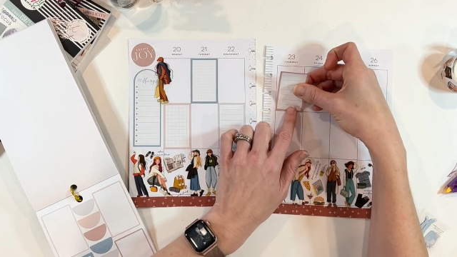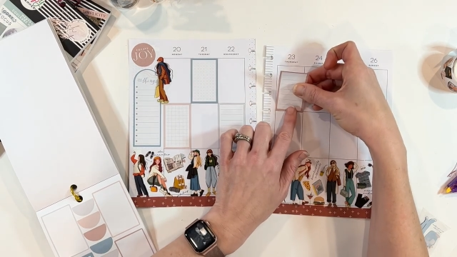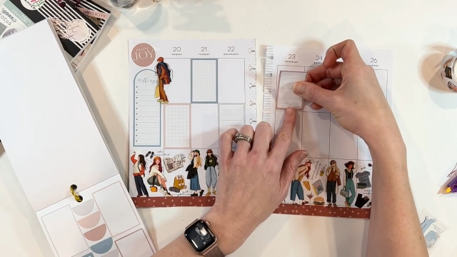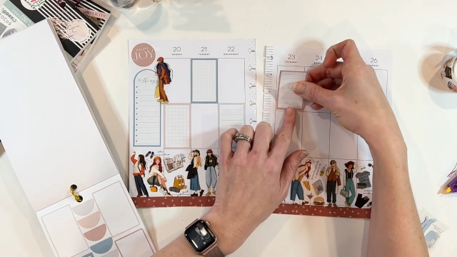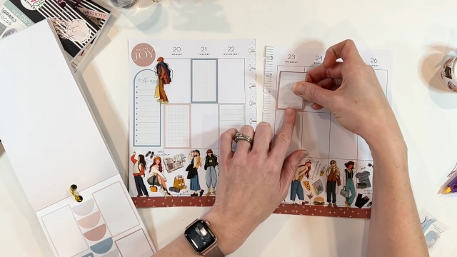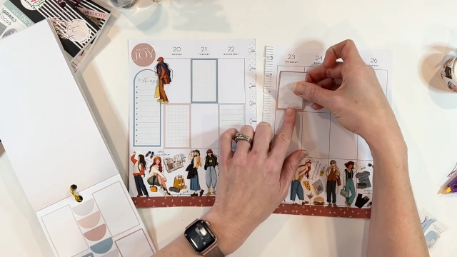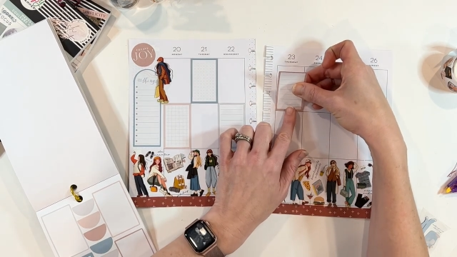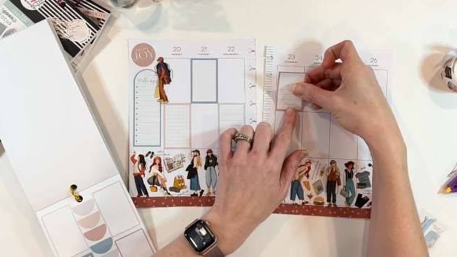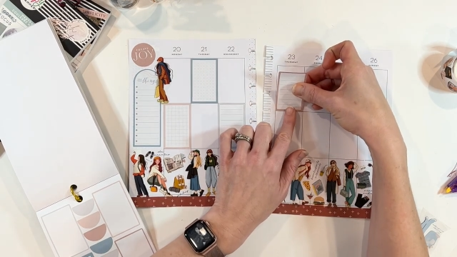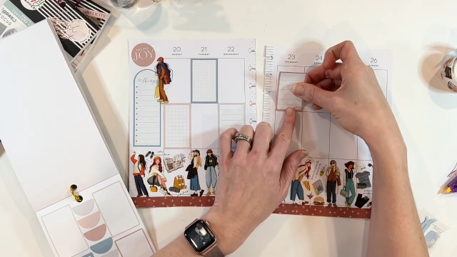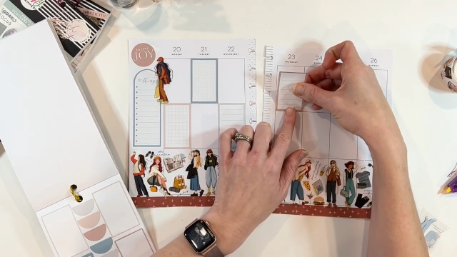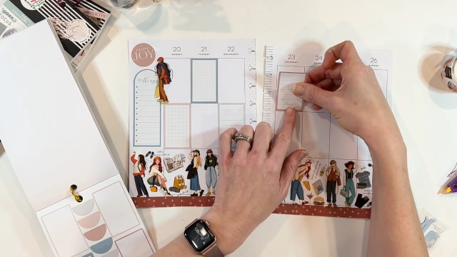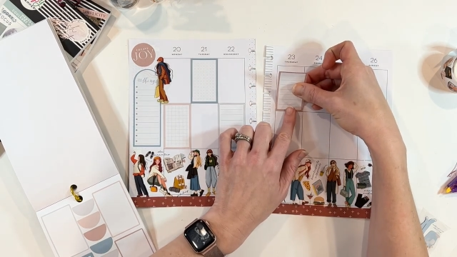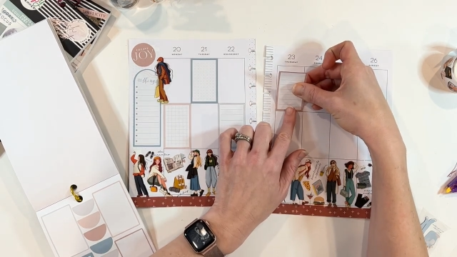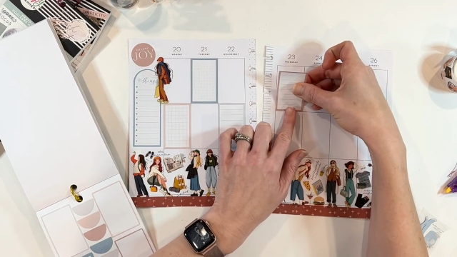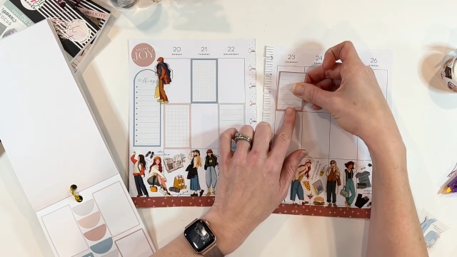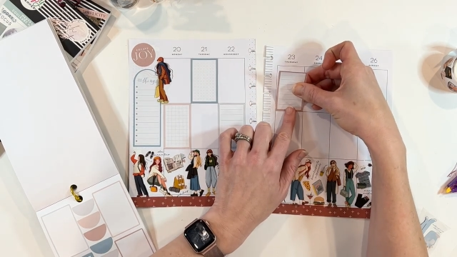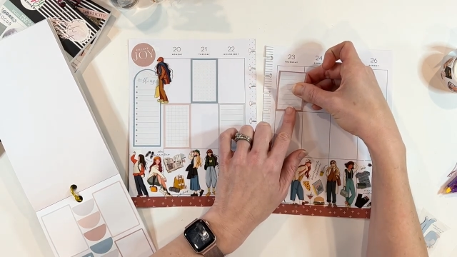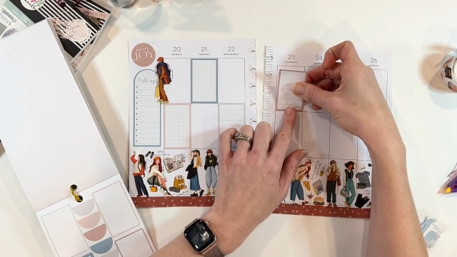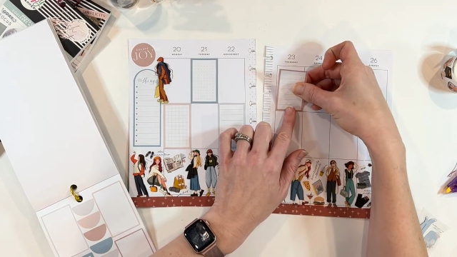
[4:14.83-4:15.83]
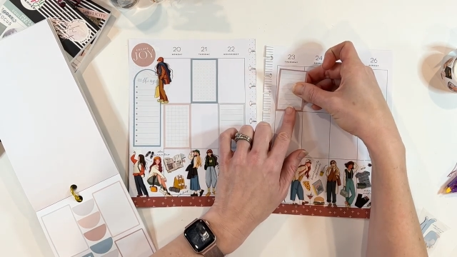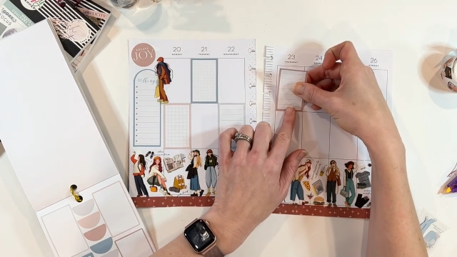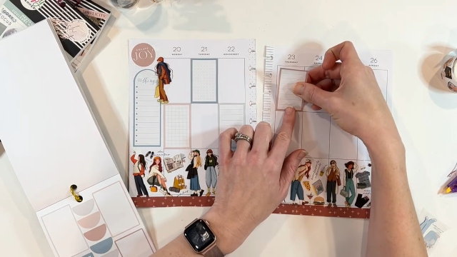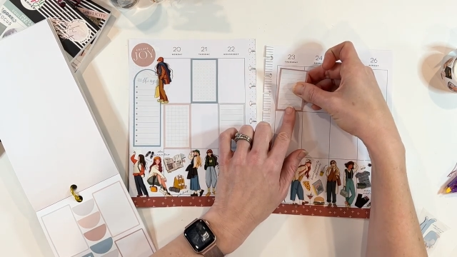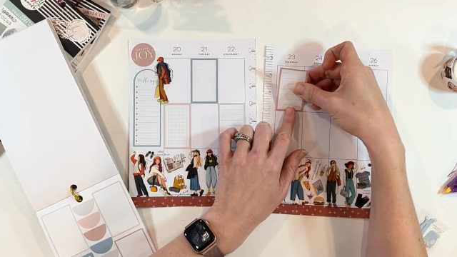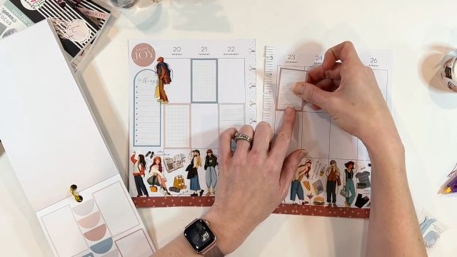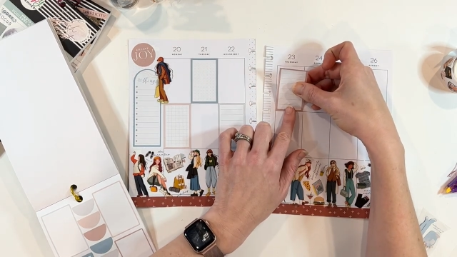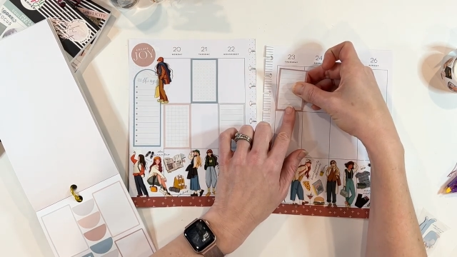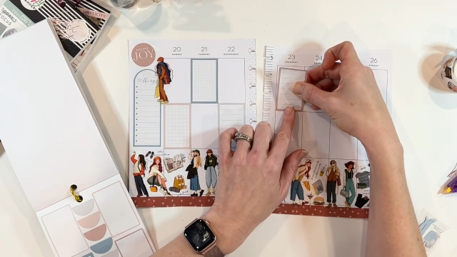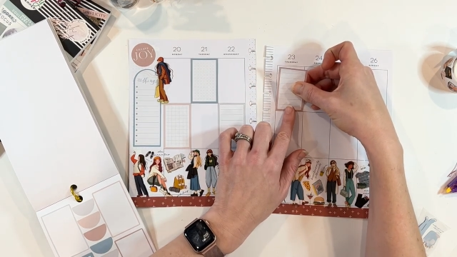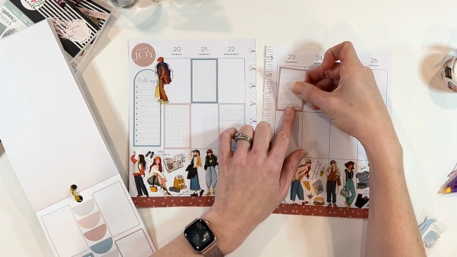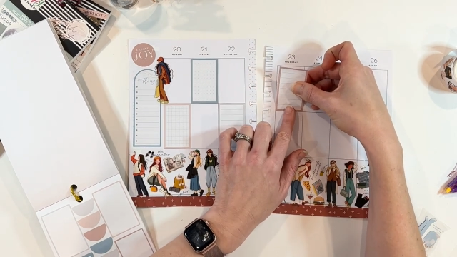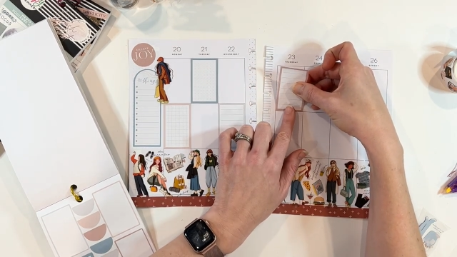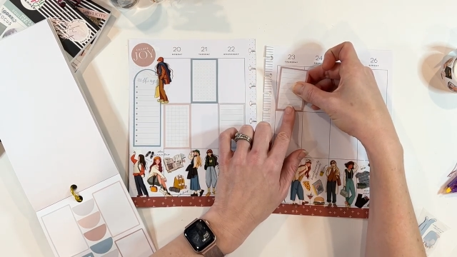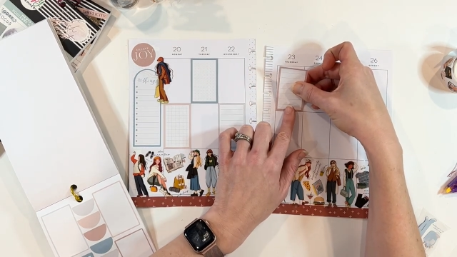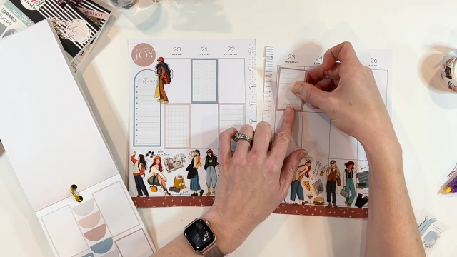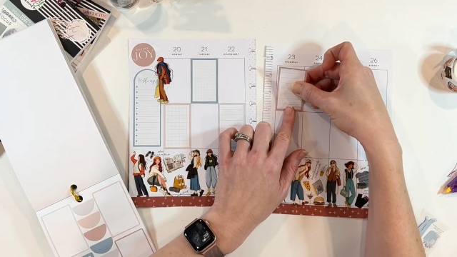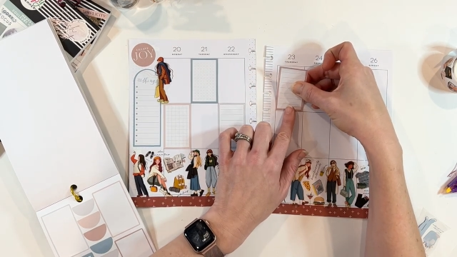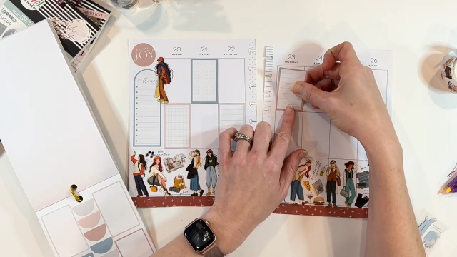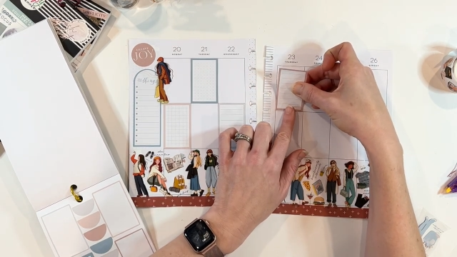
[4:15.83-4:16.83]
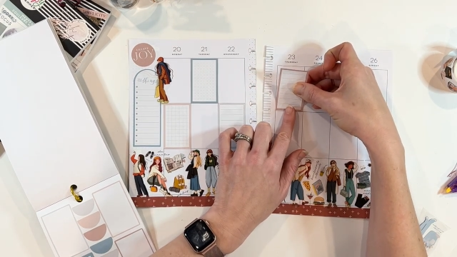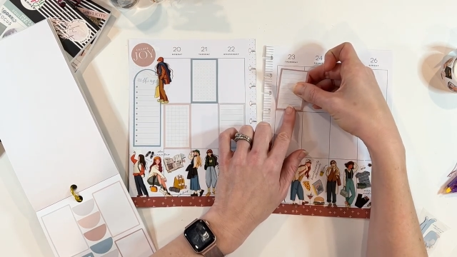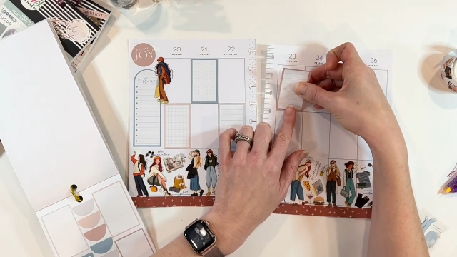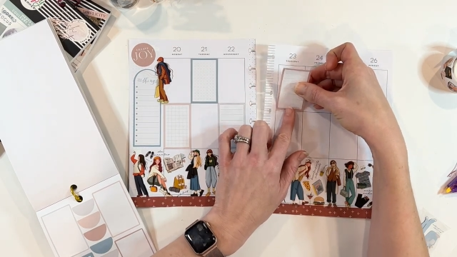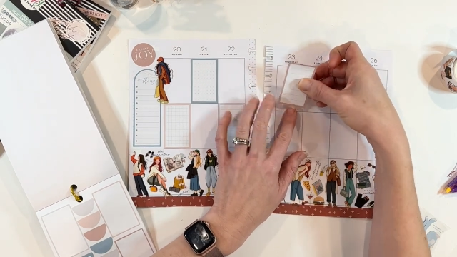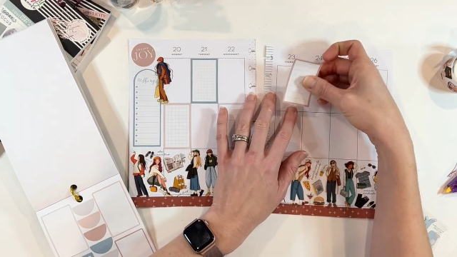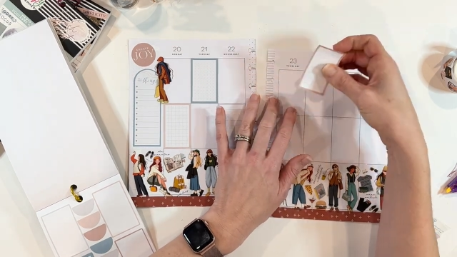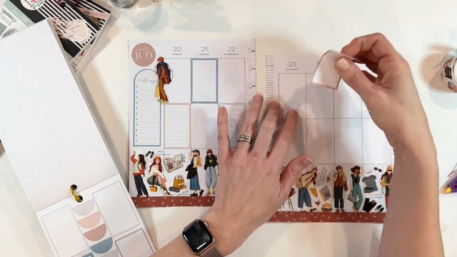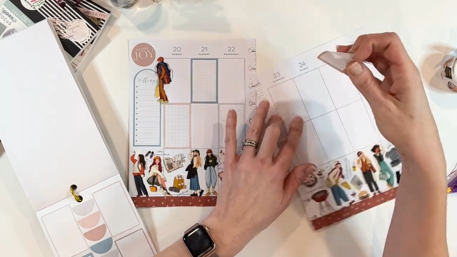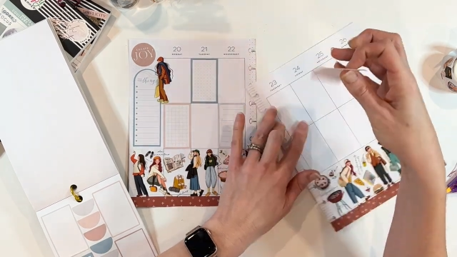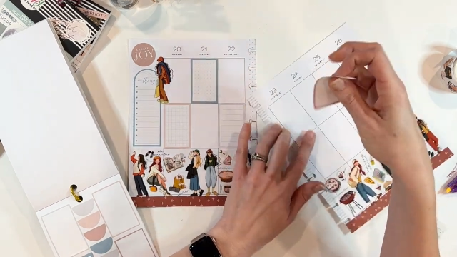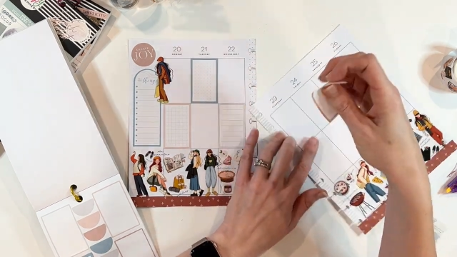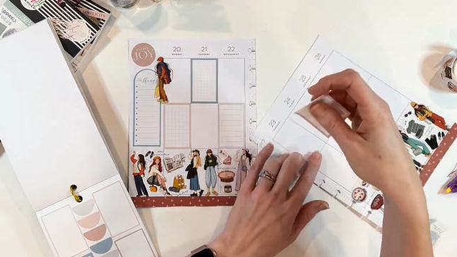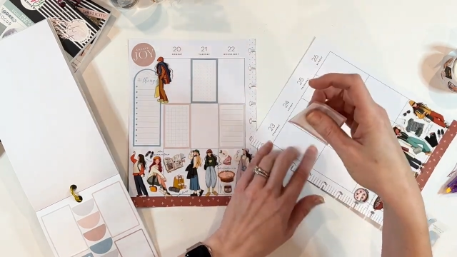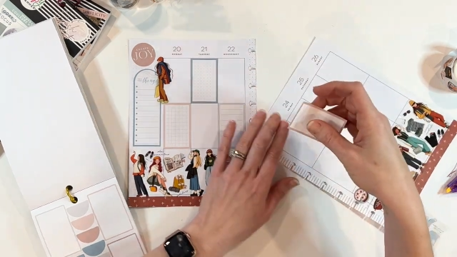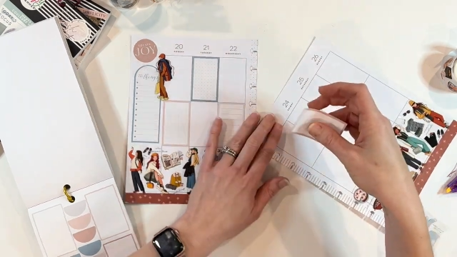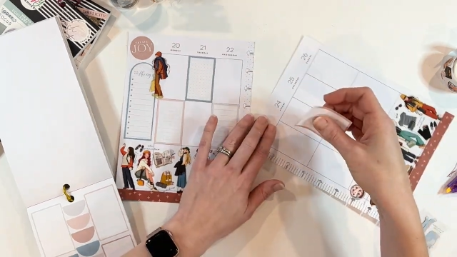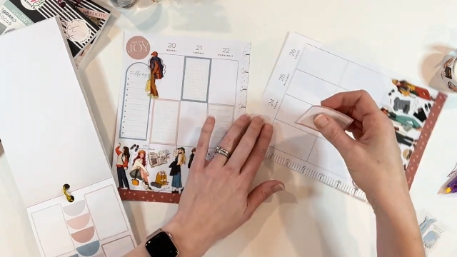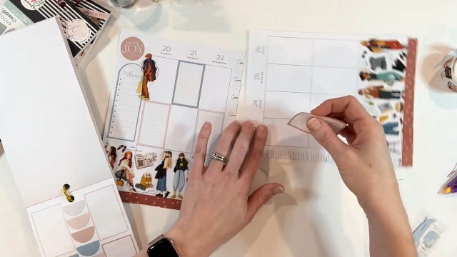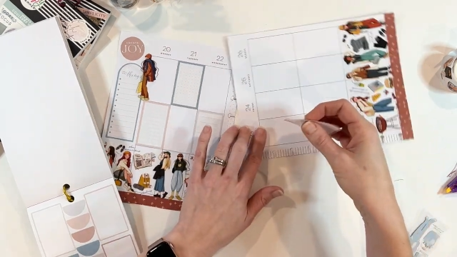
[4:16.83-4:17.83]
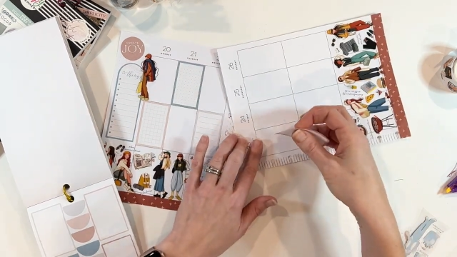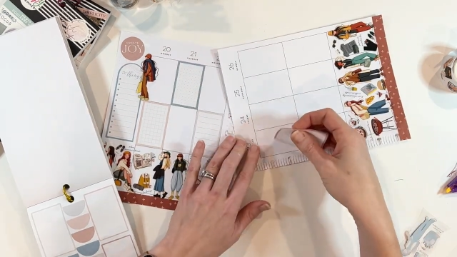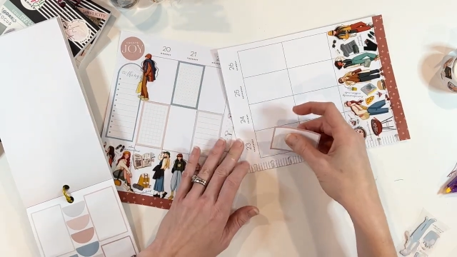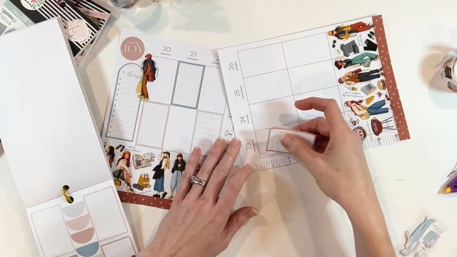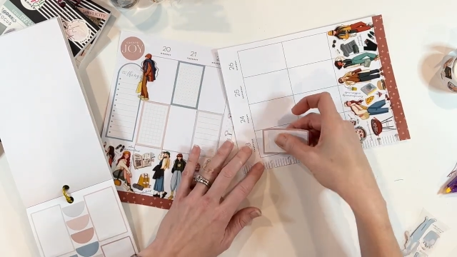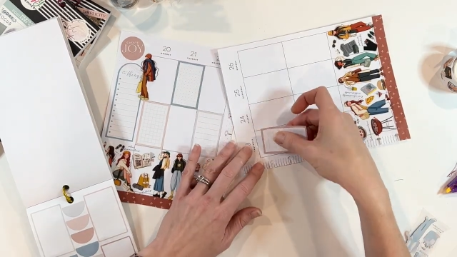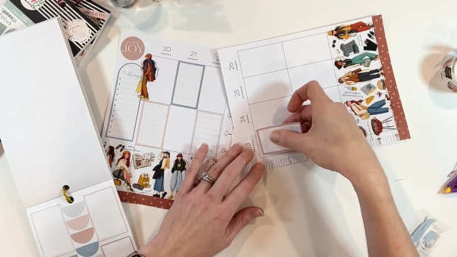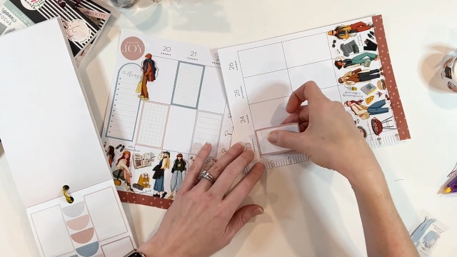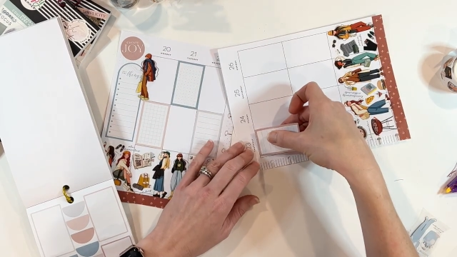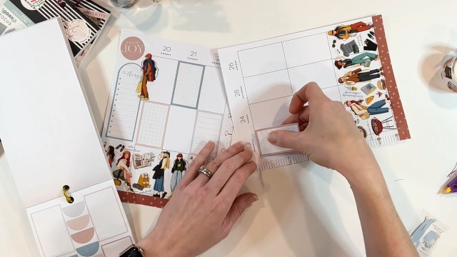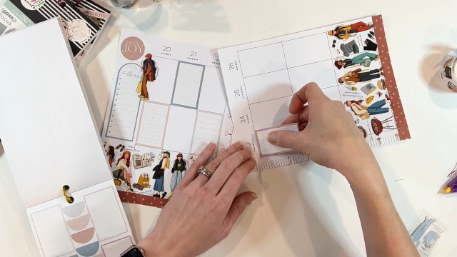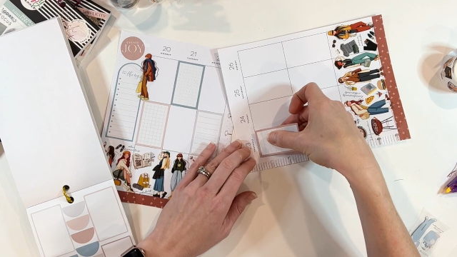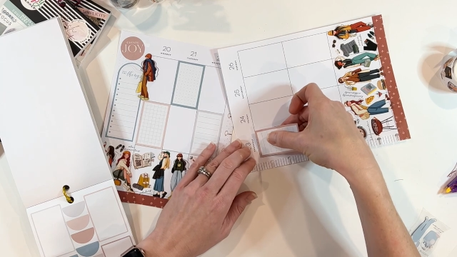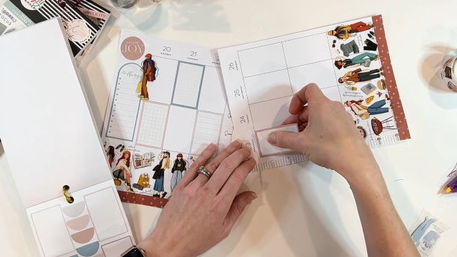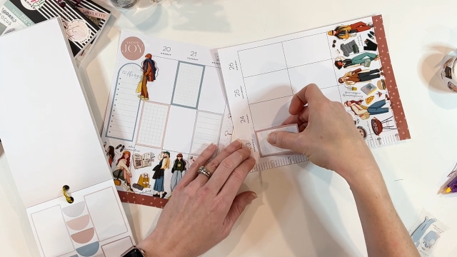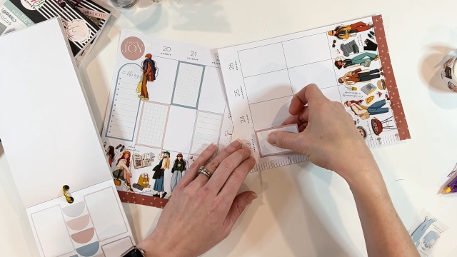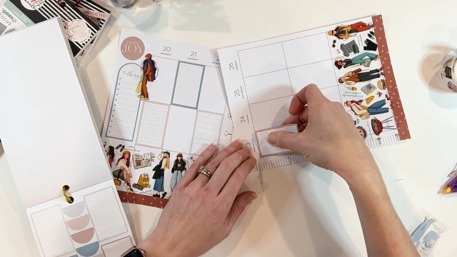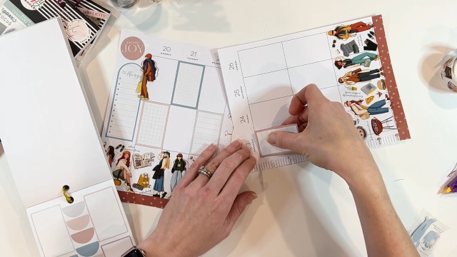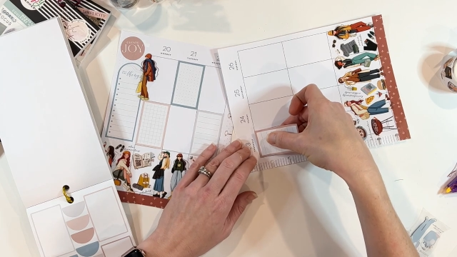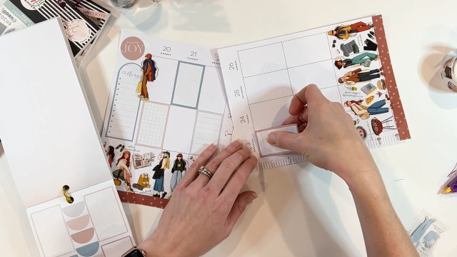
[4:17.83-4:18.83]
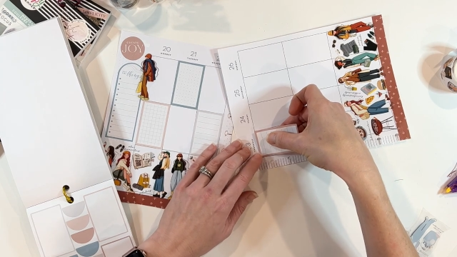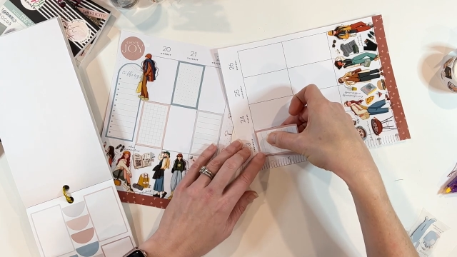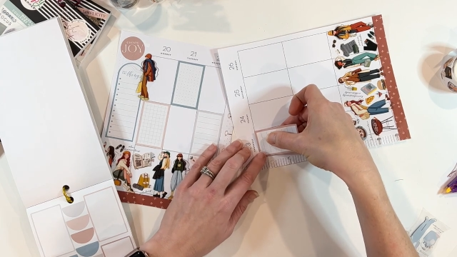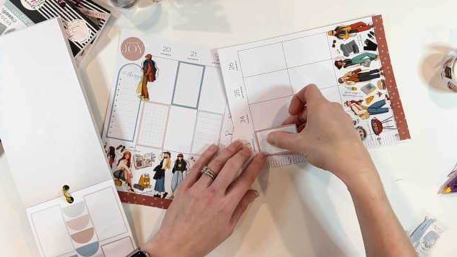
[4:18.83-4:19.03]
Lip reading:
Nobody's mouth can be seen.